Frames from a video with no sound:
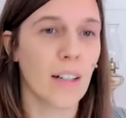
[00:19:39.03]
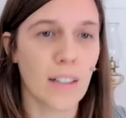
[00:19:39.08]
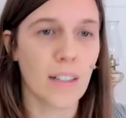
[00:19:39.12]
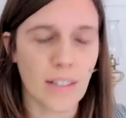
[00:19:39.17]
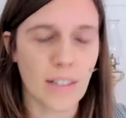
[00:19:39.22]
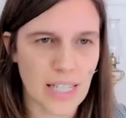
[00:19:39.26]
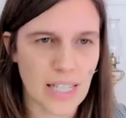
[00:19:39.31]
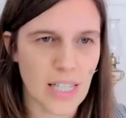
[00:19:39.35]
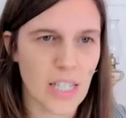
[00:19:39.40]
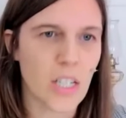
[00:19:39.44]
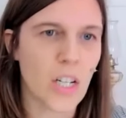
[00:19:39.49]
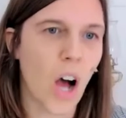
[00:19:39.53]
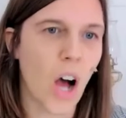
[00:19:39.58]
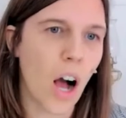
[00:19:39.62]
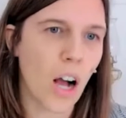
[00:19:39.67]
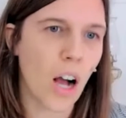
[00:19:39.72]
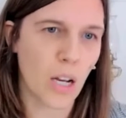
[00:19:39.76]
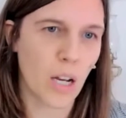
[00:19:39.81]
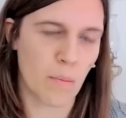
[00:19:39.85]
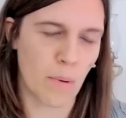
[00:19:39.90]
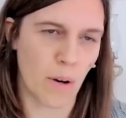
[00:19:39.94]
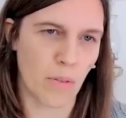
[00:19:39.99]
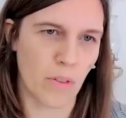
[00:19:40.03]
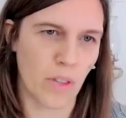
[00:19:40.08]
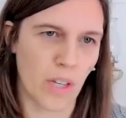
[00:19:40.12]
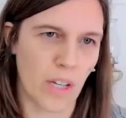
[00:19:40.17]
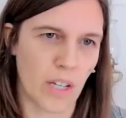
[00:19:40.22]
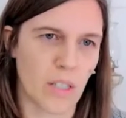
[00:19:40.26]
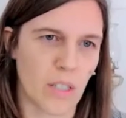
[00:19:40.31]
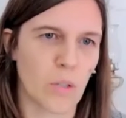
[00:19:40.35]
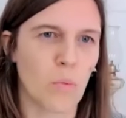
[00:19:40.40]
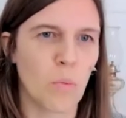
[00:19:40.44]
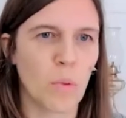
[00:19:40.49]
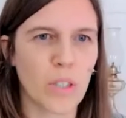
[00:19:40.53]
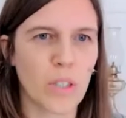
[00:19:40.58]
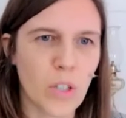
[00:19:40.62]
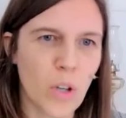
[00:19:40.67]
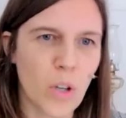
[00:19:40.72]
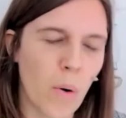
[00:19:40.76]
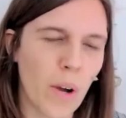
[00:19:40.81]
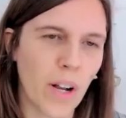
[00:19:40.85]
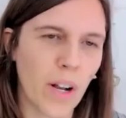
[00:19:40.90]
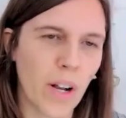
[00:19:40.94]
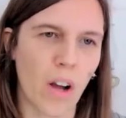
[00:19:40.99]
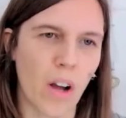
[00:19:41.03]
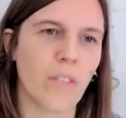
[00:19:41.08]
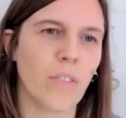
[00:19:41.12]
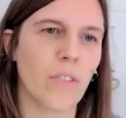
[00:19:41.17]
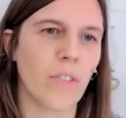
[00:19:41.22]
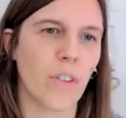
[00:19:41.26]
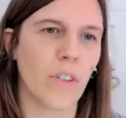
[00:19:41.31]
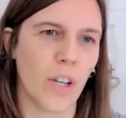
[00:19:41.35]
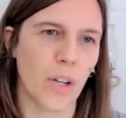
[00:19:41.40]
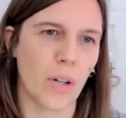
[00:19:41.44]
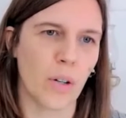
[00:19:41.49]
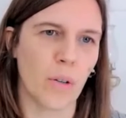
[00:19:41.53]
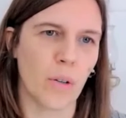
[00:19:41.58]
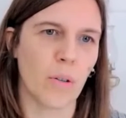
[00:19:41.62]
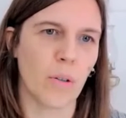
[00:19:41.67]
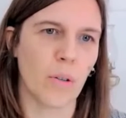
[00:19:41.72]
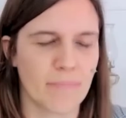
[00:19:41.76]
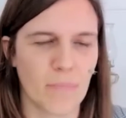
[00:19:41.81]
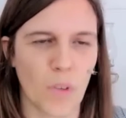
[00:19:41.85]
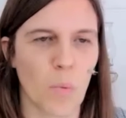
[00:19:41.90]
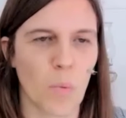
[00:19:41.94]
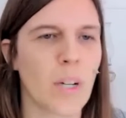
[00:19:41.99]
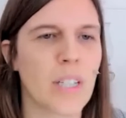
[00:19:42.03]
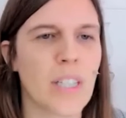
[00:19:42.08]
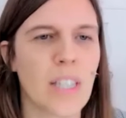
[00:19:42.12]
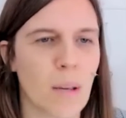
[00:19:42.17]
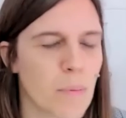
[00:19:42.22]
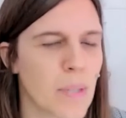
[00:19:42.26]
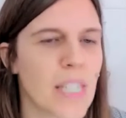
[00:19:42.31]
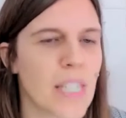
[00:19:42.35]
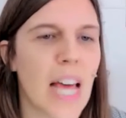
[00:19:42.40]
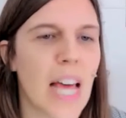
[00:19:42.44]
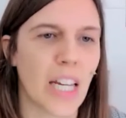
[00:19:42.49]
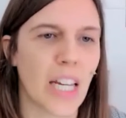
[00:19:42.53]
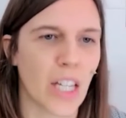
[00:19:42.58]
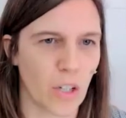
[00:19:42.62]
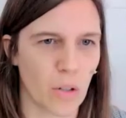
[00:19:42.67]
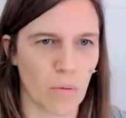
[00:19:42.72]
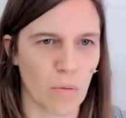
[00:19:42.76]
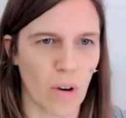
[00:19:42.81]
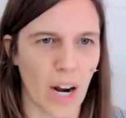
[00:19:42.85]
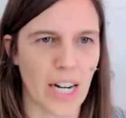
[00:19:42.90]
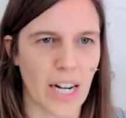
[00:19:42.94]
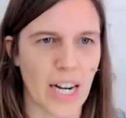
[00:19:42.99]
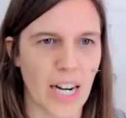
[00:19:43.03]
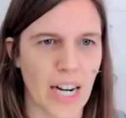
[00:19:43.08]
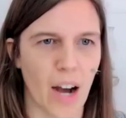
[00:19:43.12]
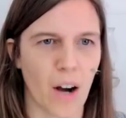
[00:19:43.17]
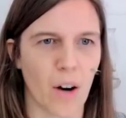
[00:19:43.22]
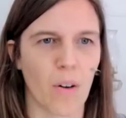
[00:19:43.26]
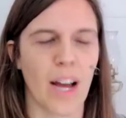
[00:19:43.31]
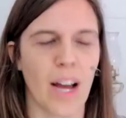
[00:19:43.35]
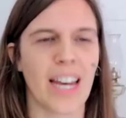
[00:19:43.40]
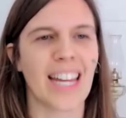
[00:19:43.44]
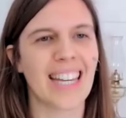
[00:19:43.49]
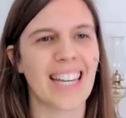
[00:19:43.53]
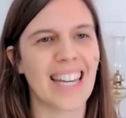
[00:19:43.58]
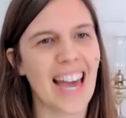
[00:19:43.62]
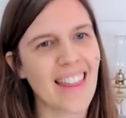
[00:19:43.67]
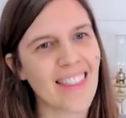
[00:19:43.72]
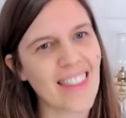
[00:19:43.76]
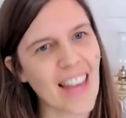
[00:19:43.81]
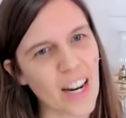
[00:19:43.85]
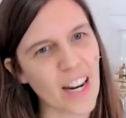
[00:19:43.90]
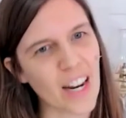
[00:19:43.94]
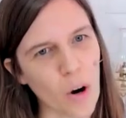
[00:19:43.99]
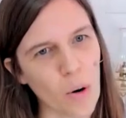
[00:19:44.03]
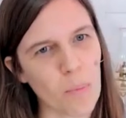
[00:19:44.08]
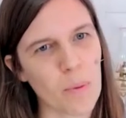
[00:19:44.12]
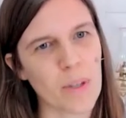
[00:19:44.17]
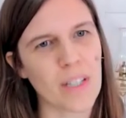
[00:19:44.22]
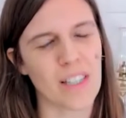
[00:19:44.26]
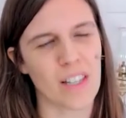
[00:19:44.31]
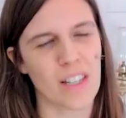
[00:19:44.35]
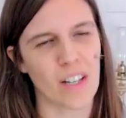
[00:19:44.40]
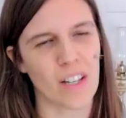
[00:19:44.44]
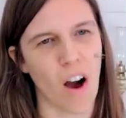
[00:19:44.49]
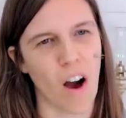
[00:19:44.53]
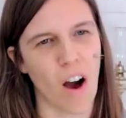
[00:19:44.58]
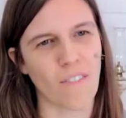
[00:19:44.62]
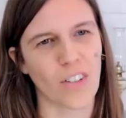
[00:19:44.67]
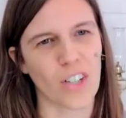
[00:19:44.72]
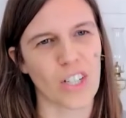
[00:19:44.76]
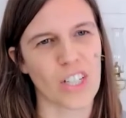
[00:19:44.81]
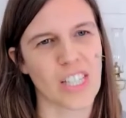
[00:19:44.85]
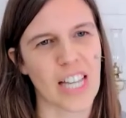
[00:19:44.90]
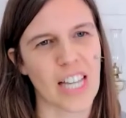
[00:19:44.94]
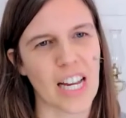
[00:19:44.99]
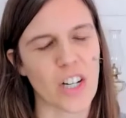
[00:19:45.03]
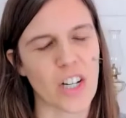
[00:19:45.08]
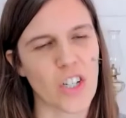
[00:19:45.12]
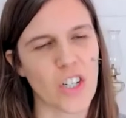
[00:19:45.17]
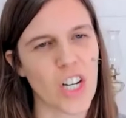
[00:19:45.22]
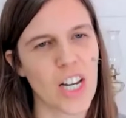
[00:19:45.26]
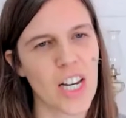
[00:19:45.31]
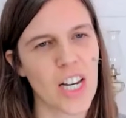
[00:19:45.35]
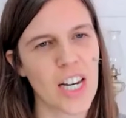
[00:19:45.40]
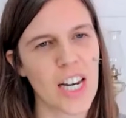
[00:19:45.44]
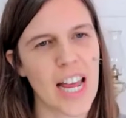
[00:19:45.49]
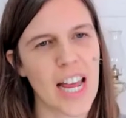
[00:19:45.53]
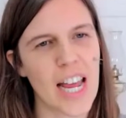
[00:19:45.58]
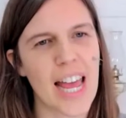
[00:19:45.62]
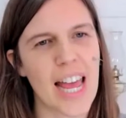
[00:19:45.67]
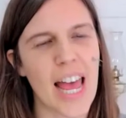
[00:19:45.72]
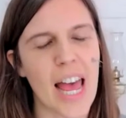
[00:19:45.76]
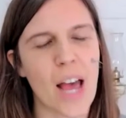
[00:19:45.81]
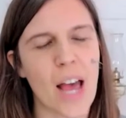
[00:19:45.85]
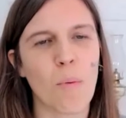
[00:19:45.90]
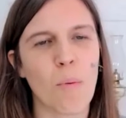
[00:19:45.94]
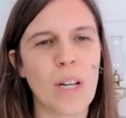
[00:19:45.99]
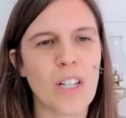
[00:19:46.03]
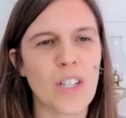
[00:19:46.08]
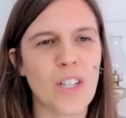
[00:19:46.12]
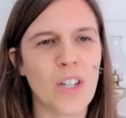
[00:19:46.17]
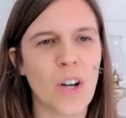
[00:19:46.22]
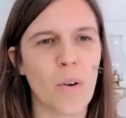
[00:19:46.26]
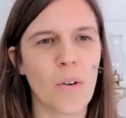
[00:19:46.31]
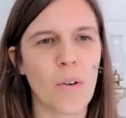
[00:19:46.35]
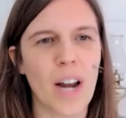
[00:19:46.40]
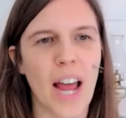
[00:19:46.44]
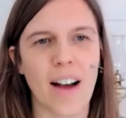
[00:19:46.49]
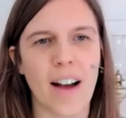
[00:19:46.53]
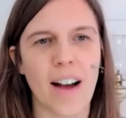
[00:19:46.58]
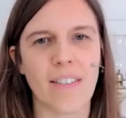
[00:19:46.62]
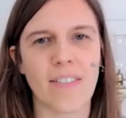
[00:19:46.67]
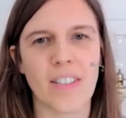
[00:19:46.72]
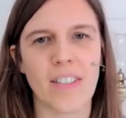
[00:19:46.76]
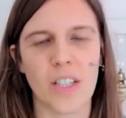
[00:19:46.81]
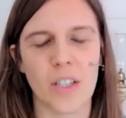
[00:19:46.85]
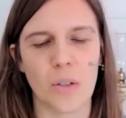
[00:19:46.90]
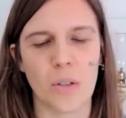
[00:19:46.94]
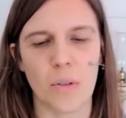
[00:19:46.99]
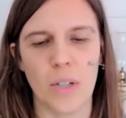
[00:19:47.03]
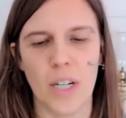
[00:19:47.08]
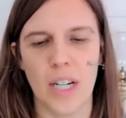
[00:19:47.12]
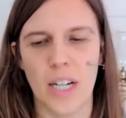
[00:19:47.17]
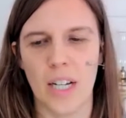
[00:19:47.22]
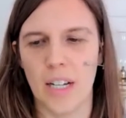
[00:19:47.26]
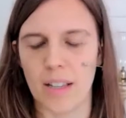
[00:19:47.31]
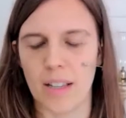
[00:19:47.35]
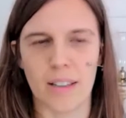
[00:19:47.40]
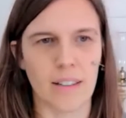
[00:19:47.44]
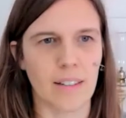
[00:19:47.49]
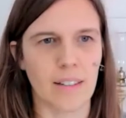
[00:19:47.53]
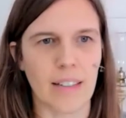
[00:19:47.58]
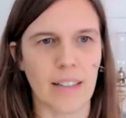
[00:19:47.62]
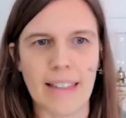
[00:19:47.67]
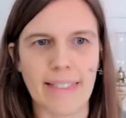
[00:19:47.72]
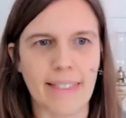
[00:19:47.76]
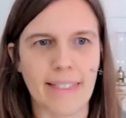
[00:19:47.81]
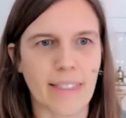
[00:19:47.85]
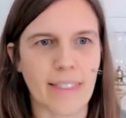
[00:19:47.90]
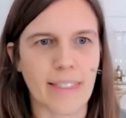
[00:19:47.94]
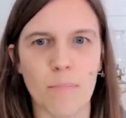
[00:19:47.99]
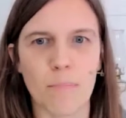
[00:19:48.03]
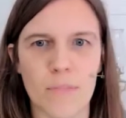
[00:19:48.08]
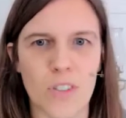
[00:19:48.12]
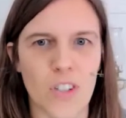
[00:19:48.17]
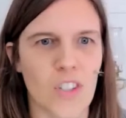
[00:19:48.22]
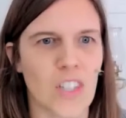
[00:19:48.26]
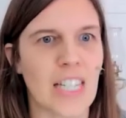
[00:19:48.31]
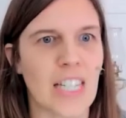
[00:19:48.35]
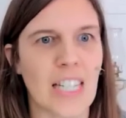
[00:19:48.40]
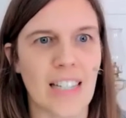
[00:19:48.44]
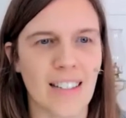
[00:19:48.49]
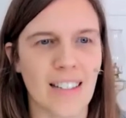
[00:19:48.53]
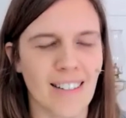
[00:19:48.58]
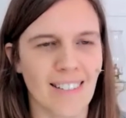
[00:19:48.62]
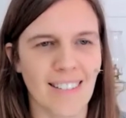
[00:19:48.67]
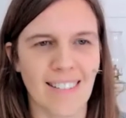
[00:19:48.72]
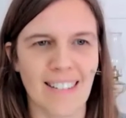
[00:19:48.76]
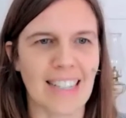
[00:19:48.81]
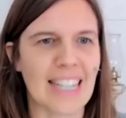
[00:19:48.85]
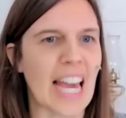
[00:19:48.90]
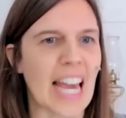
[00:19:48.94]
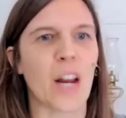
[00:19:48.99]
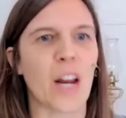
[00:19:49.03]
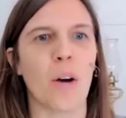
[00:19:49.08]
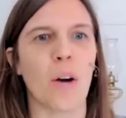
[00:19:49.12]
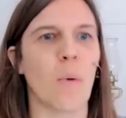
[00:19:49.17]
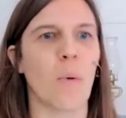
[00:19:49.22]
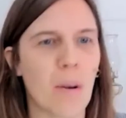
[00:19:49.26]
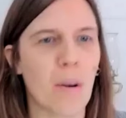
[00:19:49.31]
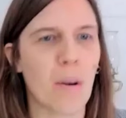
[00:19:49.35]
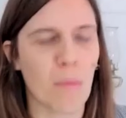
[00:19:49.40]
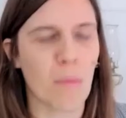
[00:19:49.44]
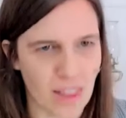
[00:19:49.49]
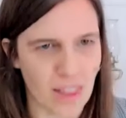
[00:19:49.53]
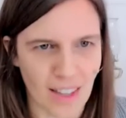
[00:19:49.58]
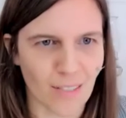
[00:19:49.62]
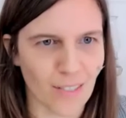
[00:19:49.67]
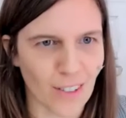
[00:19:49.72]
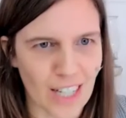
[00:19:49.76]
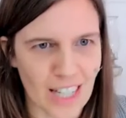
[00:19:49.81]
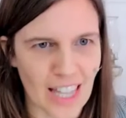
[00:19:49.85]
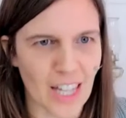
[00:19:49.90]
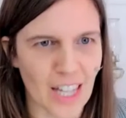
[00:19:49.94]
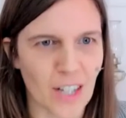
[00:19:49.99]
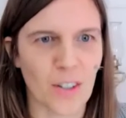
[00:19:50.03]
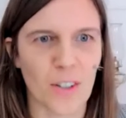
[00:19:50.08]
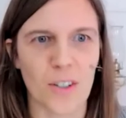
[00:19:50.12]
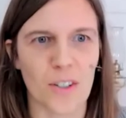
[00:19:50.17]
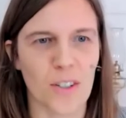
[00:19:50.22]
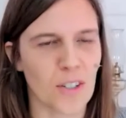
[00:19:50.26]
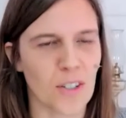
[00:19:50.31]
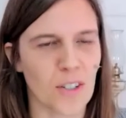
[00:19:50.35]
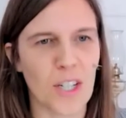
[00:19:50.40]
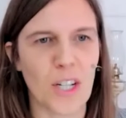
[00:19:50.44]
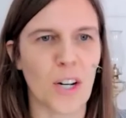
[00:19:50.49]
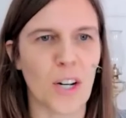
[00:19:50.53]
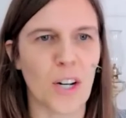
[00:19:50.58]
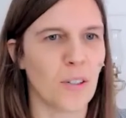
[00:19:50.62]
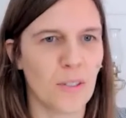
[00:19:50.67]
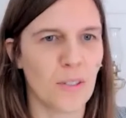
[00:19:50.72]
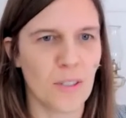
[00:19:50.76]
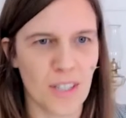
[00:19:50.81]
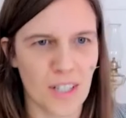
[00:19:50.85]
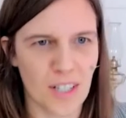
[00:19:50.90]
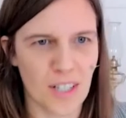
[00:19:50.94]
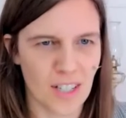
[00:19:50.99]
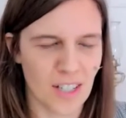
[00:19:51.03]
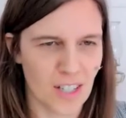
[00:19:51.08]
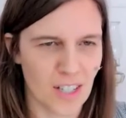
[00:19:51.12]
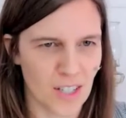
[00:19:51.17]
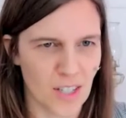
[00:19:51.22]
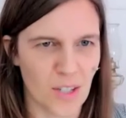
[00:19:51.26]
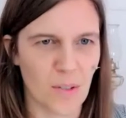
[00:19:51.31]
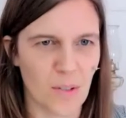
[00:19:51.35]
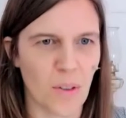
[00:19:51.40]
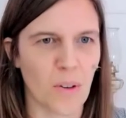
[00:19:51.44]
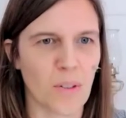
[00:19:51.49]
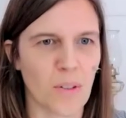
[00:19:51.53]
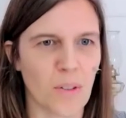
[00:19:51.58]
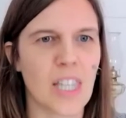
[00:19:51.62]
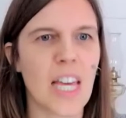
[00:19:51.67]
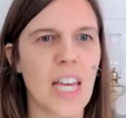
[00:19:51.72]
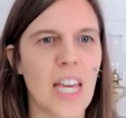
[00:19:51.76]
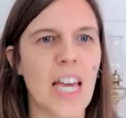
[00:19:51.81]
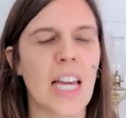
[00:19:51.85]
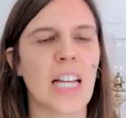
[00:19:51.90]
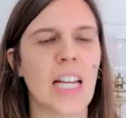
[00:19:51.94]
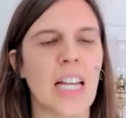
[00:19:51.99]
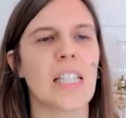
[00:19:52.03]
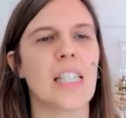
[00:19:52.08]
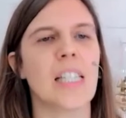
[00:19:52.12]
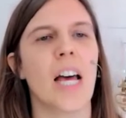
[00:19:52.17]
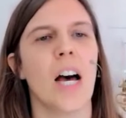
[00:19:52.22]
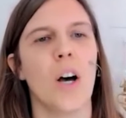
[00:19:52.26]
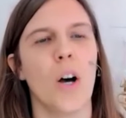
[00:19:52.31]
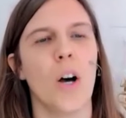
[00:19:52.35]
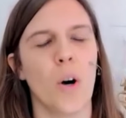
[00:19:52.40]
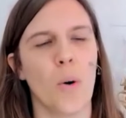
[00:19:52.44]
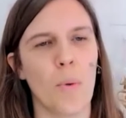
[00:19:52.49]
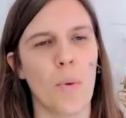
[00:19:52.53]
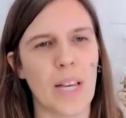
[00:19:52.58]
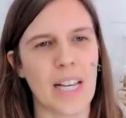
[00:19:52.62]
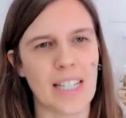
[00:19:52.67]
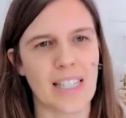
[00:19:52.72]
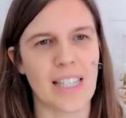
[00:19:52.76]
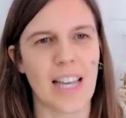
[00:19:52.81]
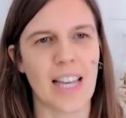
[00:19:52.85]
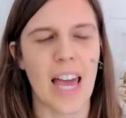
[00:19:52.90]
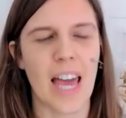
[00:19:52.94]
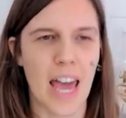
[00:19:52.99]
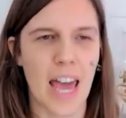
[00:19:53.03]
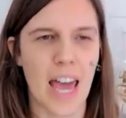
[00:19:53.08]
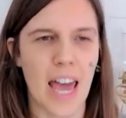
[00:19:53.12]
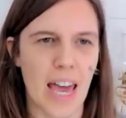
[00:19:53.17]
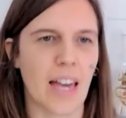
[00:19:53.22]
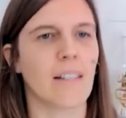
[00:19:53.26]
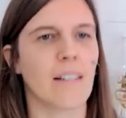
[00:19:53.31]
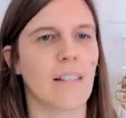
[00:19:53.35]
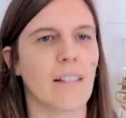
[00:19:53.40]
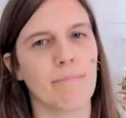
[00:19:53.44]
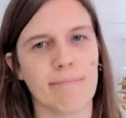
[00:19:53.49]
Let's talk about this. What's going on for you? What's upsetting you right now? Yeah. And again, that opens the conversation we don't have to let them just get away with everything or, you know, do those things. We can say, hey,